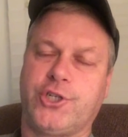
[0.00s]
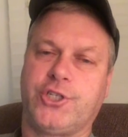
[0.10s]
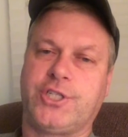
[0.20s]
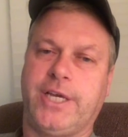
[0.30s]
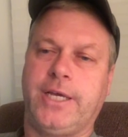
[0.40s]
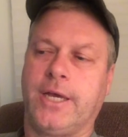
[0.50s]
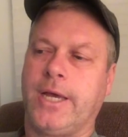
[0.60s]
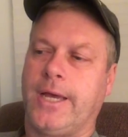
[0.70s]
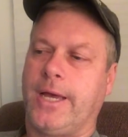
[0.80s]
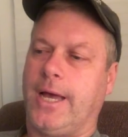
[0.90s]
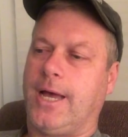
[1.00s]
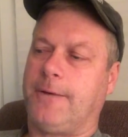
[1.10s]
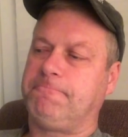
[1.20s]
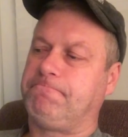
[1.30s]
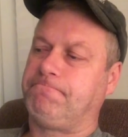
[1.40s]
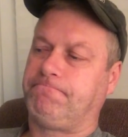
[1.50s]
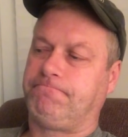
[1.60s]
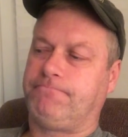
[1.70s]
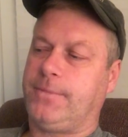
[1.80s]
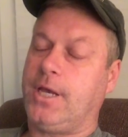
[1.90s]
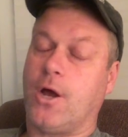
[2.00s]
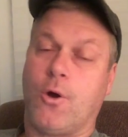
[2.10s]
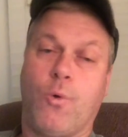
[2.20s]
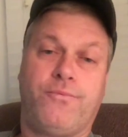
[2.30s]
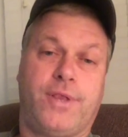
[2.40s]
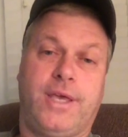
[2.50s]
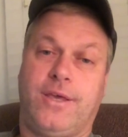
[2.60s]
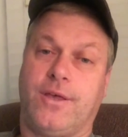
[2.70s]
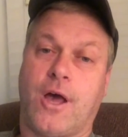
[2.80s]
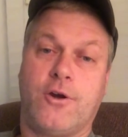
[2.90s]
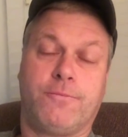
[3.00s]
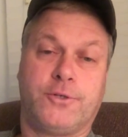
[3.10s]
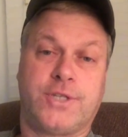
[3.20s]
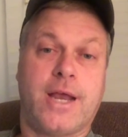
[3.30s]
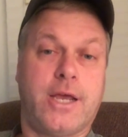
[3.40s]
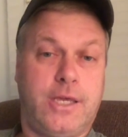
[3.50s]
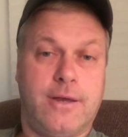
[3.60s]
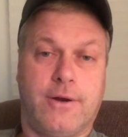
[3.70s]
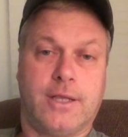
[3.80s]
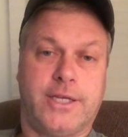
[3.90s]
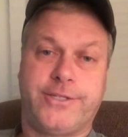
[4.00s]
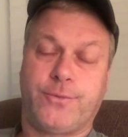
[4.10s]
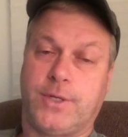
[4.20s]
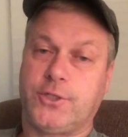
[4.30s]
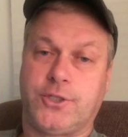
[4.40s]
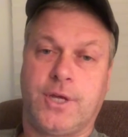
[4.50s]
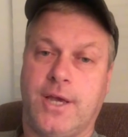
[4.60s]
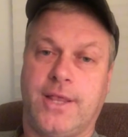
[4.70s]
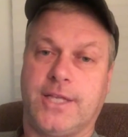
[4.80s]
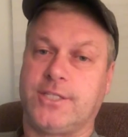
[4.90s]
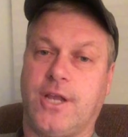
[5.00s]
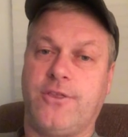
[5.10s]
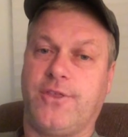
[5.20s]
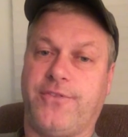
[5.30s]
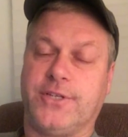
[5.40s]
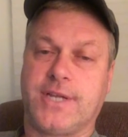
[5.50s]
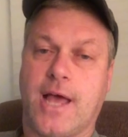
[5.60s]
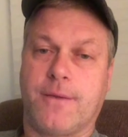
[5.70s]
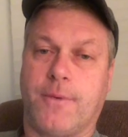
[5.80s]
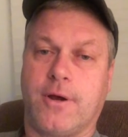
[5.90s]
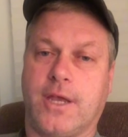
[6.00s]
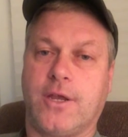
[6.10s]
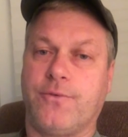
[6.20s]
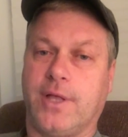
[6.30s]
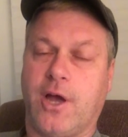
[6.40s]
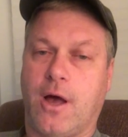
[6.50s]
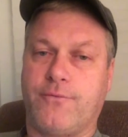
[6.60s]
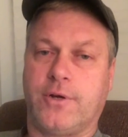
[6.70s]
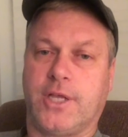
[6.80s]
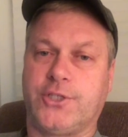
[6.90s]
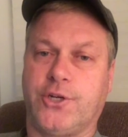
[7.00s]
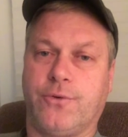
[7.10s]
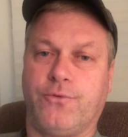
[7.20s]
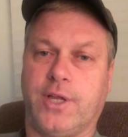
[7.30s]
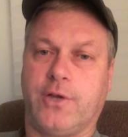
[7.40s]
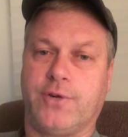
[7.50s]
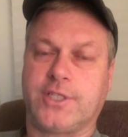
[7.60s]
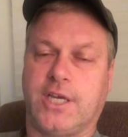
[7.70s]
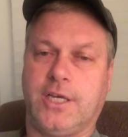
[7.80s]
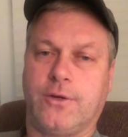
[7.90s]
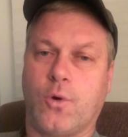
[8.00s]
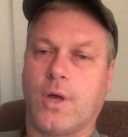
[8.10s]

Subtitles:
should see hopefully 100% a year at least, which that's nothing that the stock market can really offer unless you're in really risky